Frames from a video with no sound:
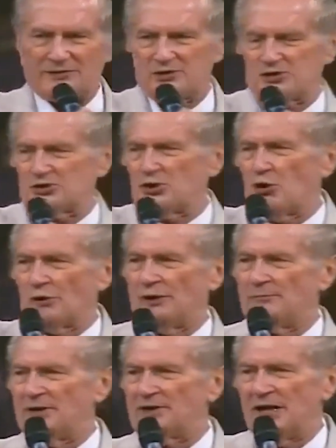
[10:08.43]
the story.
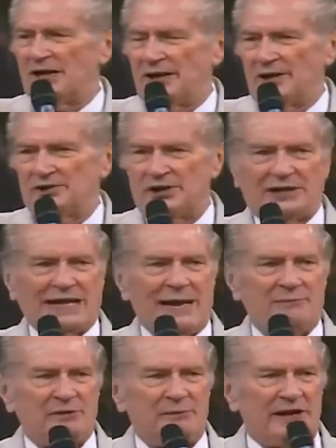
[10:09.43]
But she
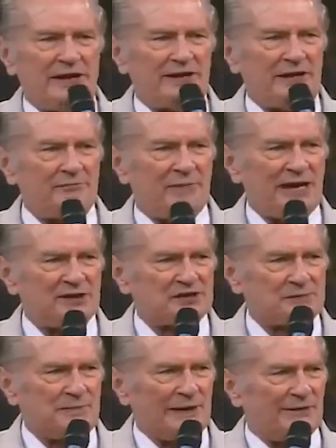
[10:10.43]
came to me, and in my
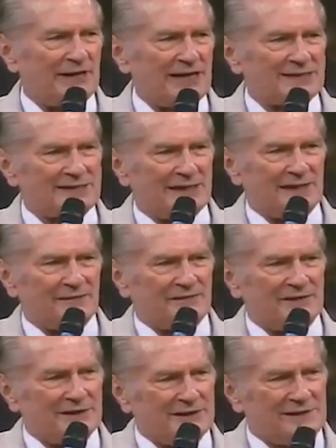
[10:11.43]
spirit, I said, If
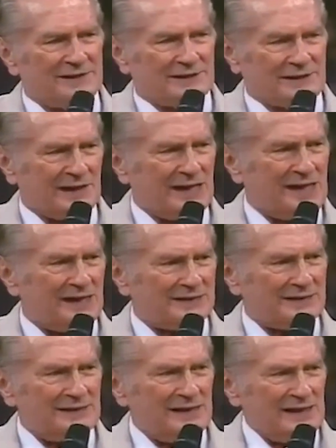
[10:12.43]
God
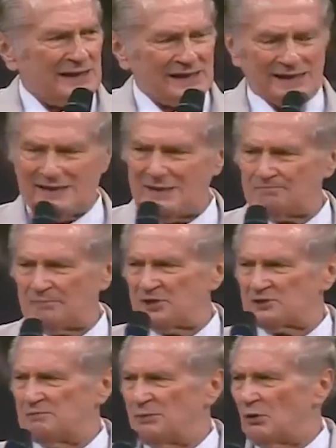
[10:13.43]
kept this
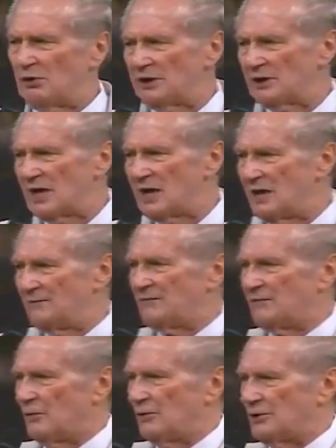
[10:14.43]
boy alive
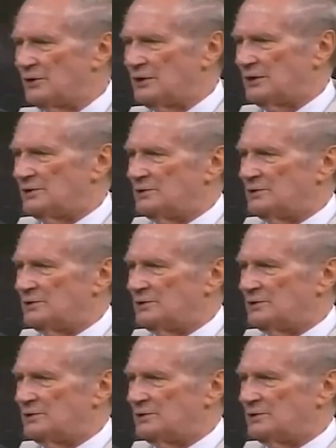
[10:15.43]
four years,